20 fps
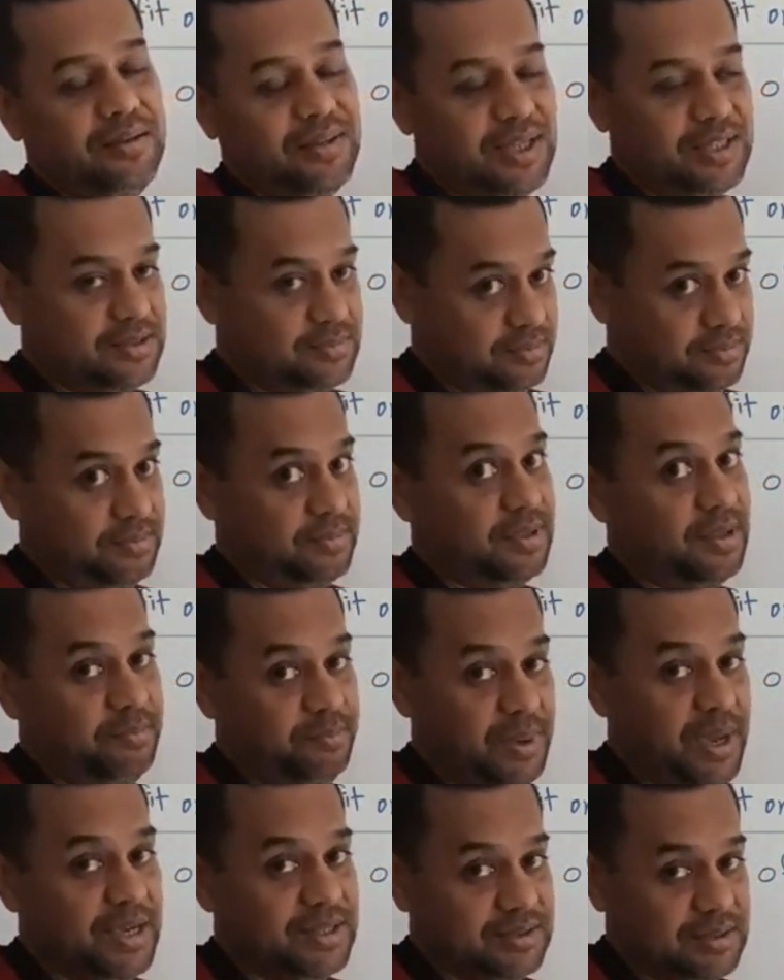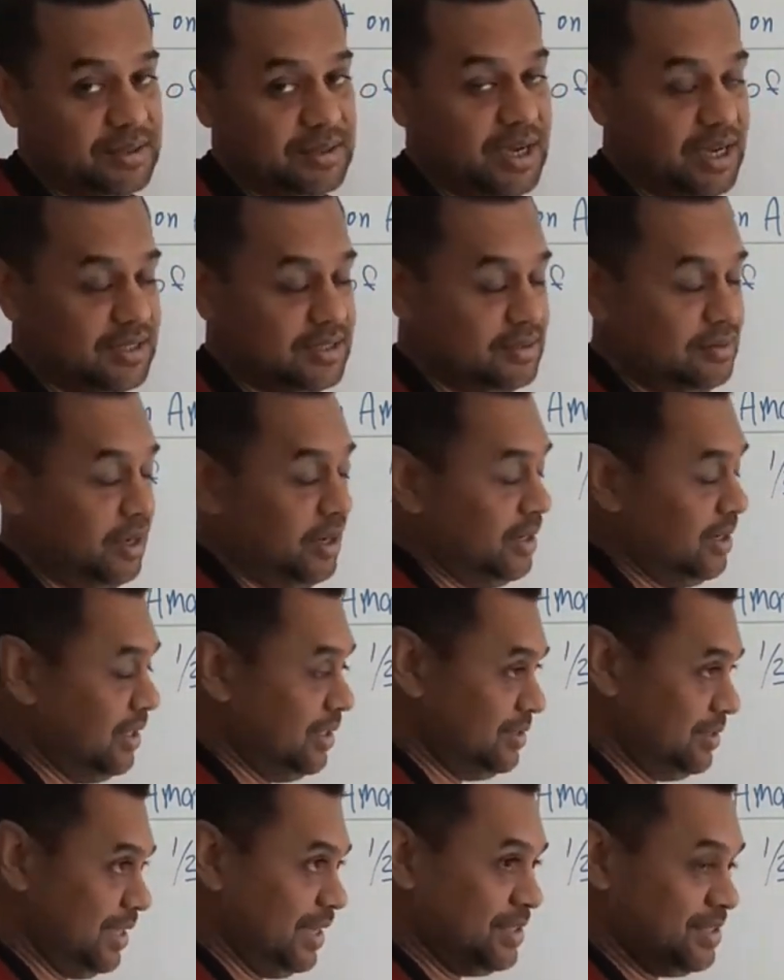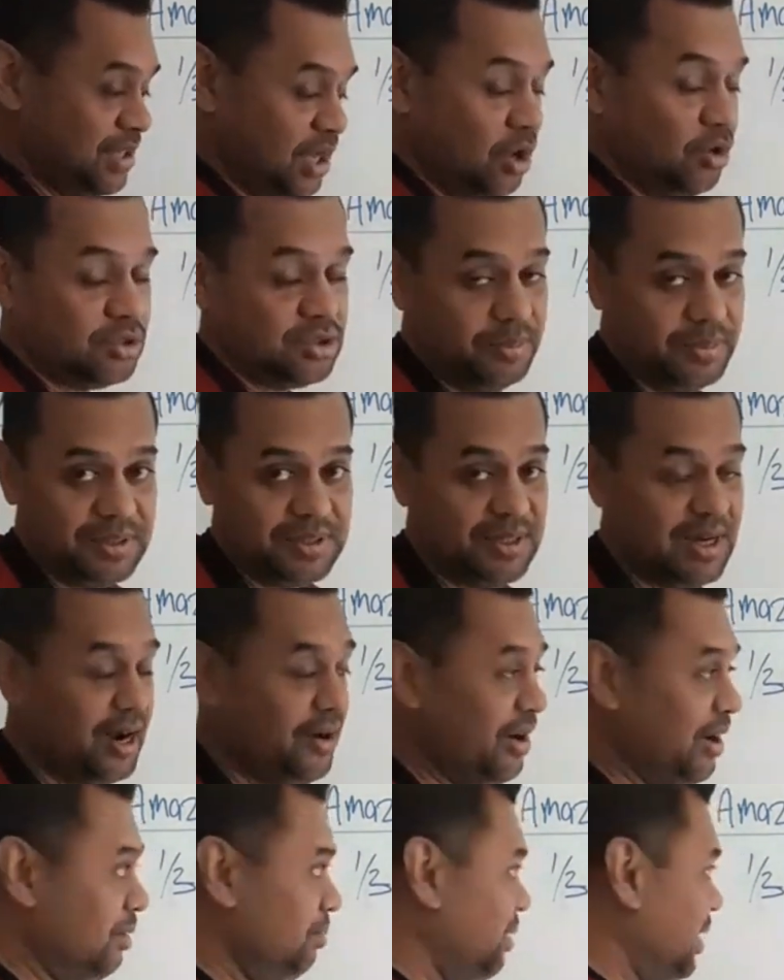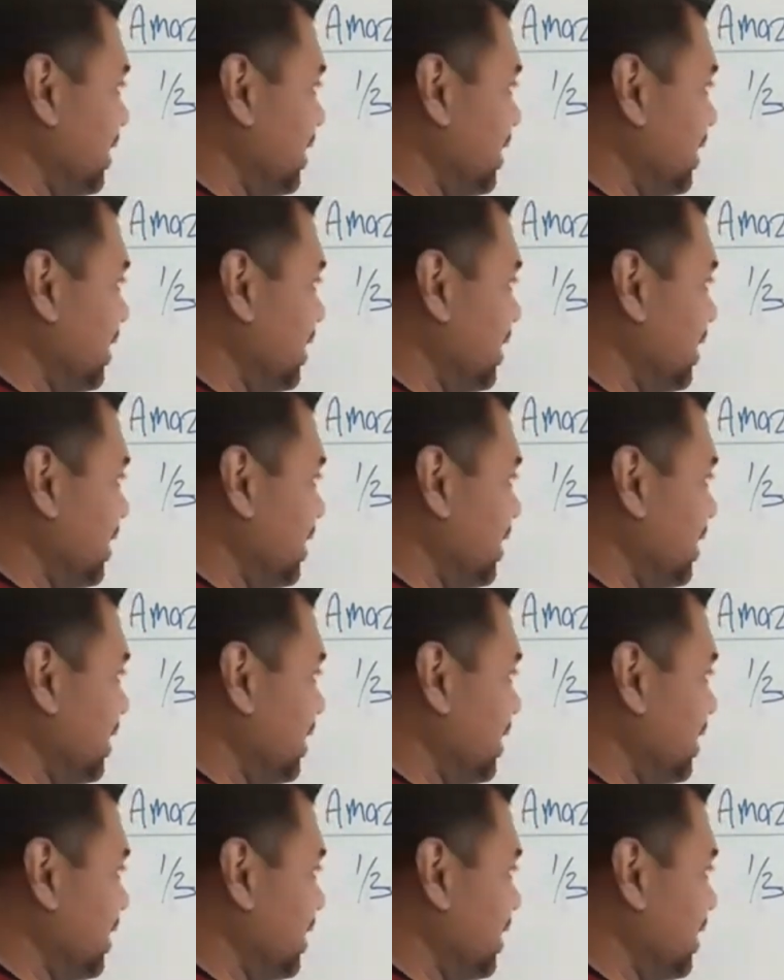That's the best case, like that's the ultimate scenario.